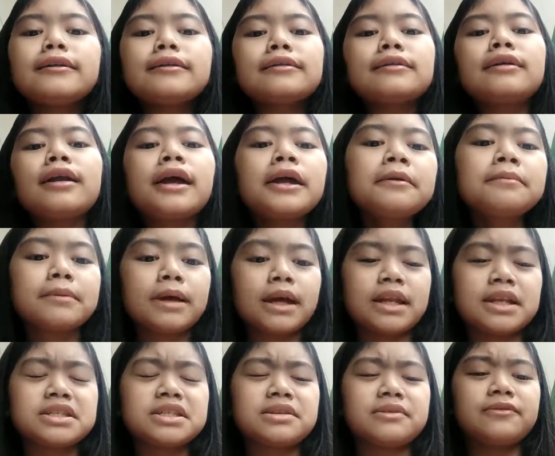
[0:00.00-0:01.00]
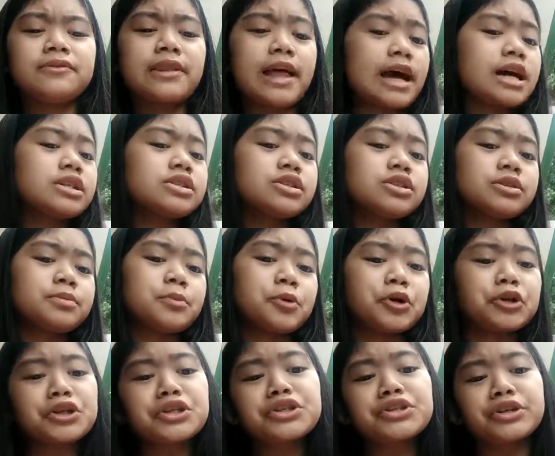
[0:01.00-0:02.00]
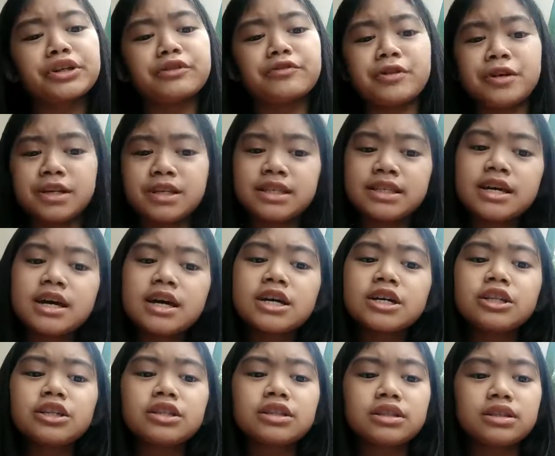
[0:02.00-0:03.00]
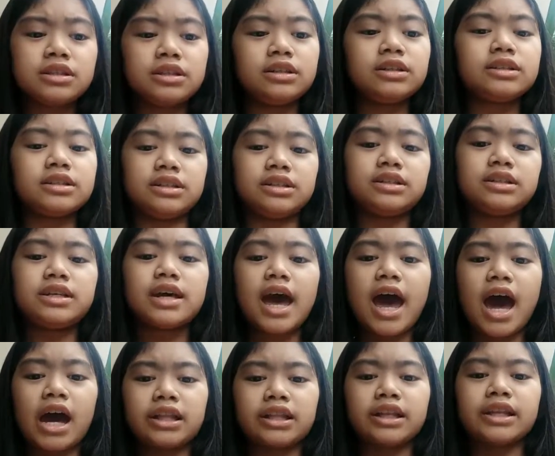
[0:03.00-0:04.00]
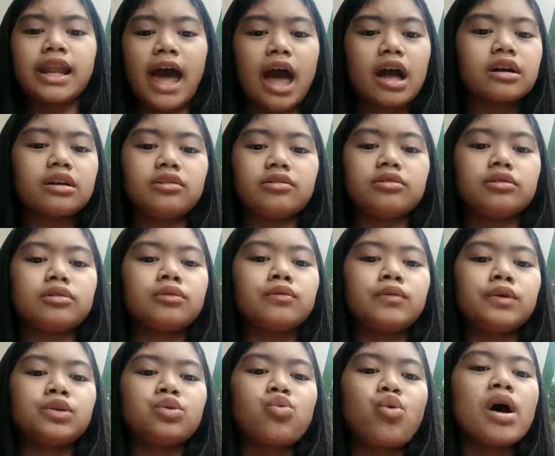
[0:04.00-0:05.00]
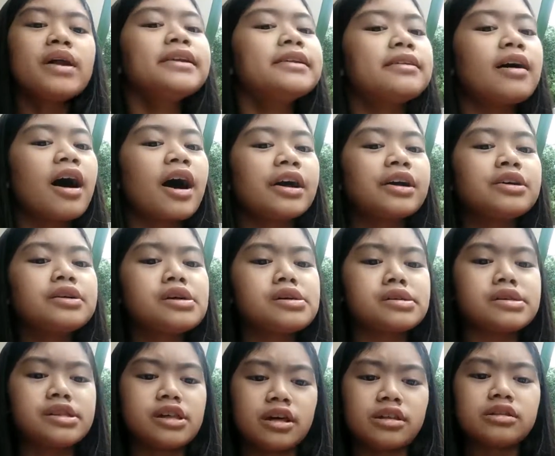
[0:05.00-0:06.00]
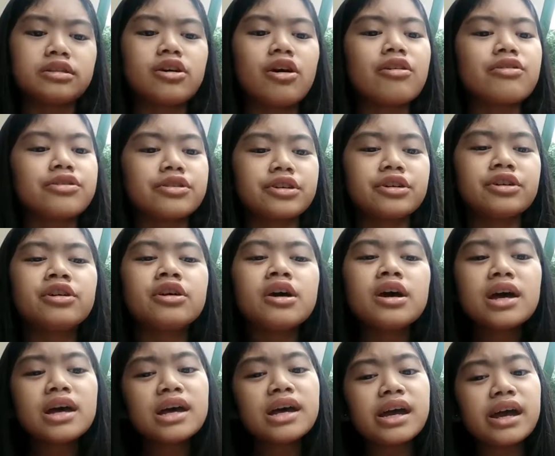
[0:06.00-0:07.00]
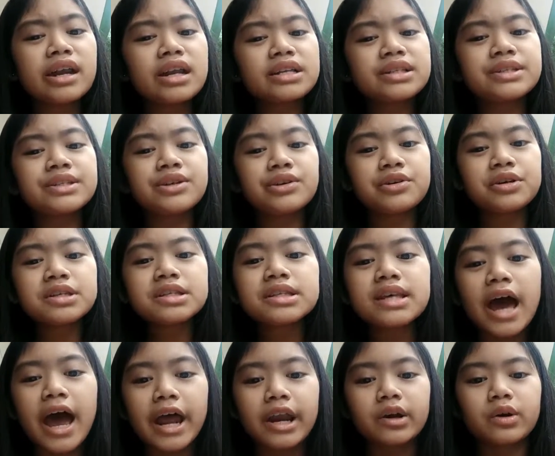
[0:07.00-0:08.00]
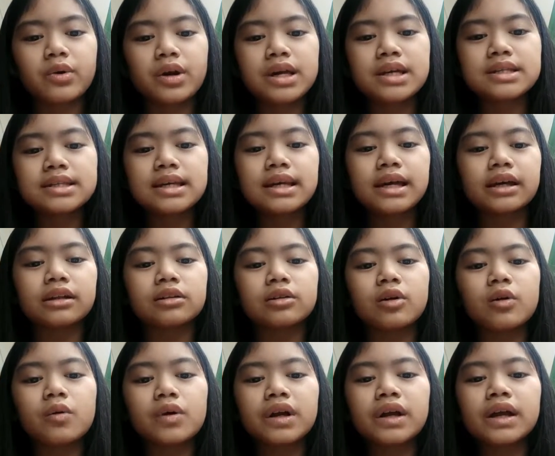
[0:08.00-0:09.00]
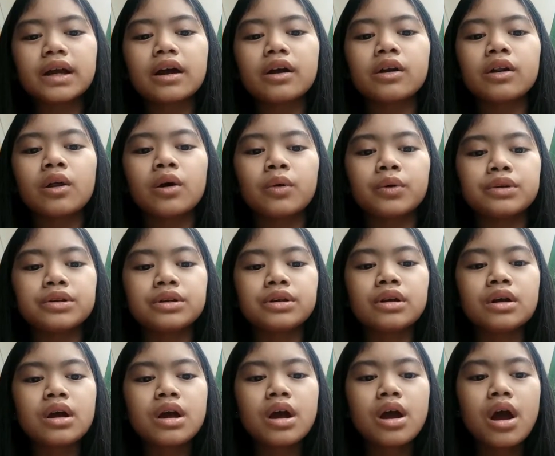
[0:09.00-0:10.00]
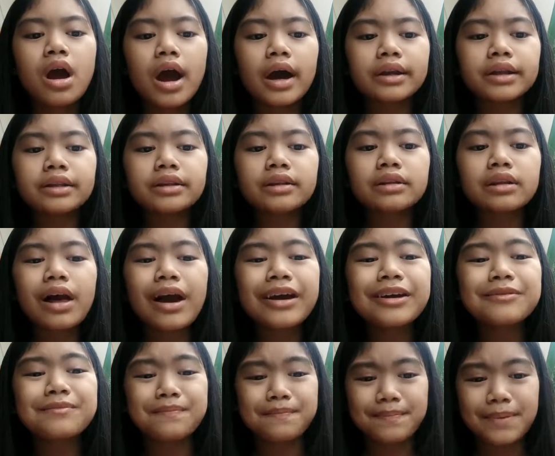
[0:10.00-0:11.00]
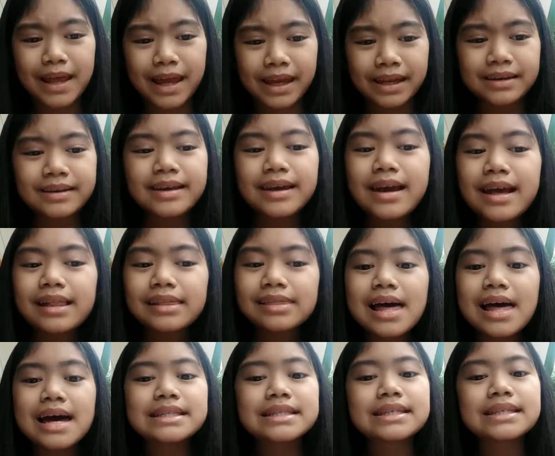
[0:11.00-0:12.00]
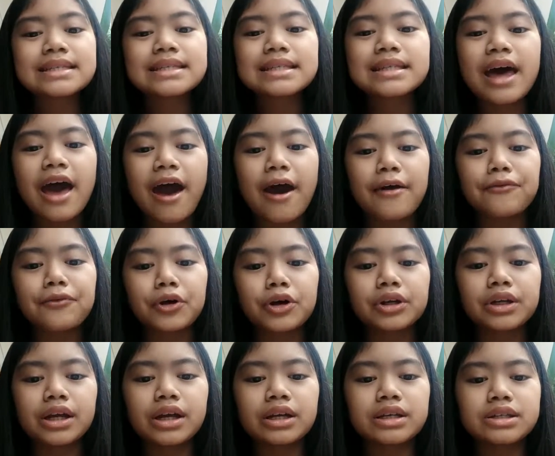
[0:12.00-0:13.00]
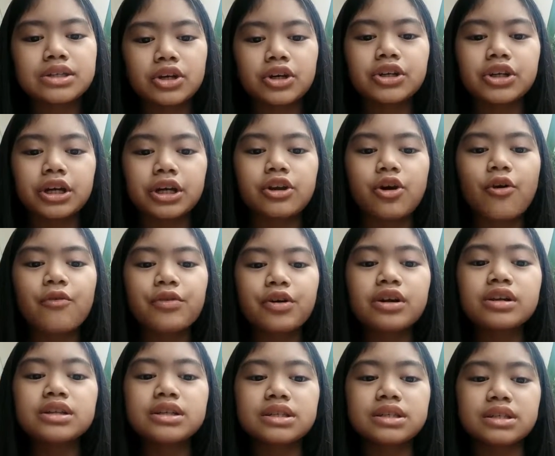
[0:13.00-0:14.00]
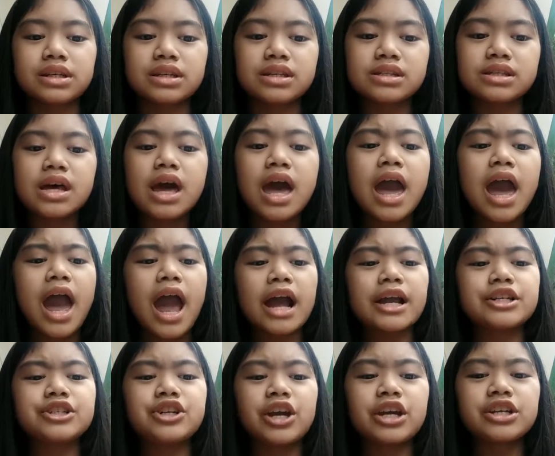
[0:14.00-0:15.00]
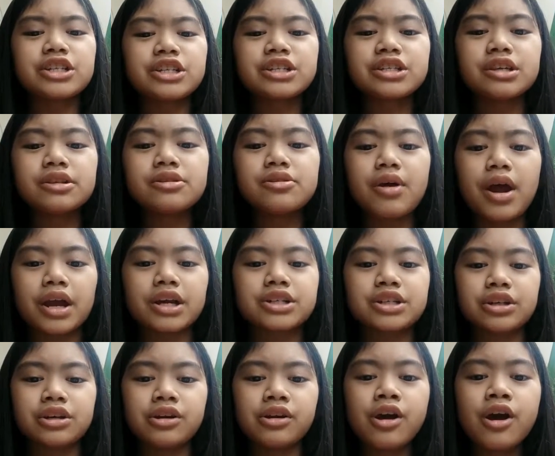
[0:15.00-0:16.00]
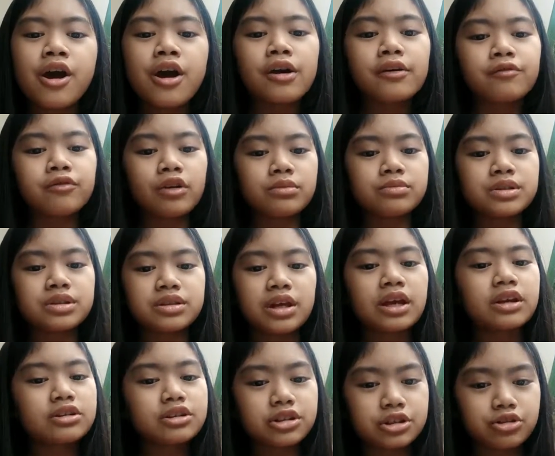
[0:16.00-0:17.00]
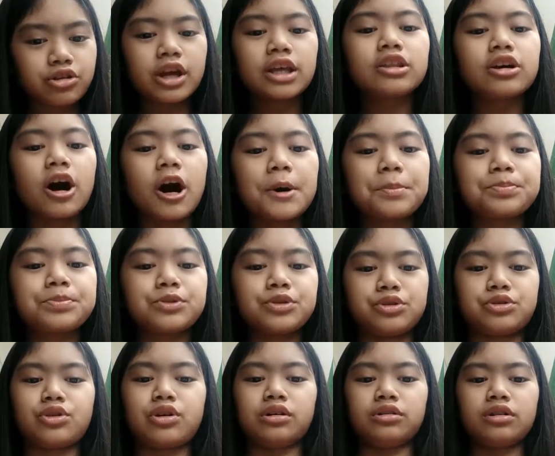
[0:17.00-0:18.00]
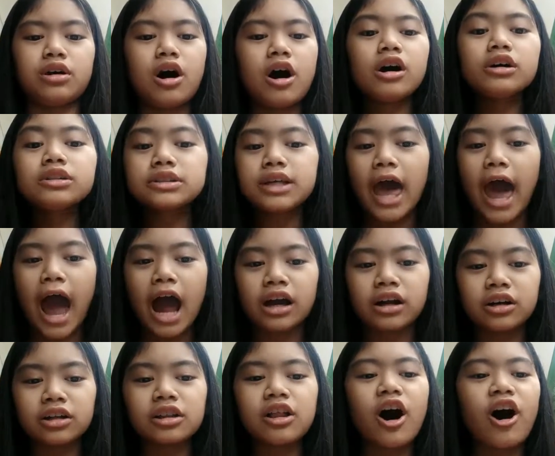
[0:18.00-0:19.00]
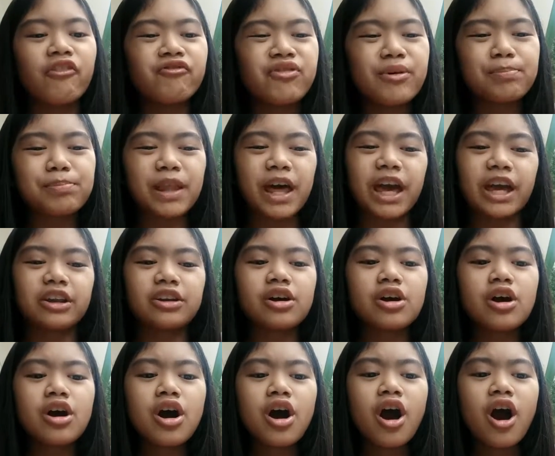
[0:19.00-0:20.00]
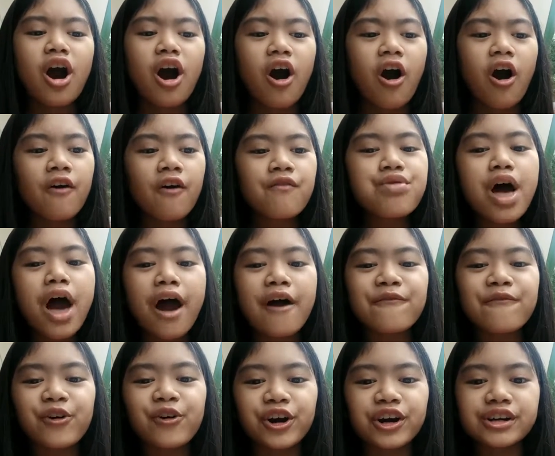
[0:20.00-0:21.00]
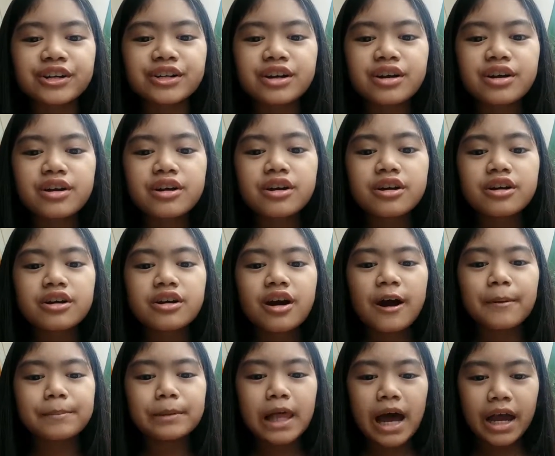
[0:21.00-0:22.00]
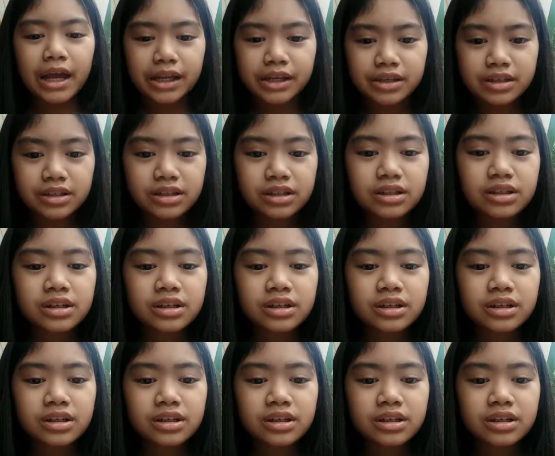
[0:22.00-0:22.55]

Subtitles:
Inclined plane is a flat supporting surface tilted at an angle with one higher than the other. It is used in raising and lowering a load. An inclined plane lessens the effort exerted over a distance and changes the direction from straight up to along the angle of the plane of the effort applied.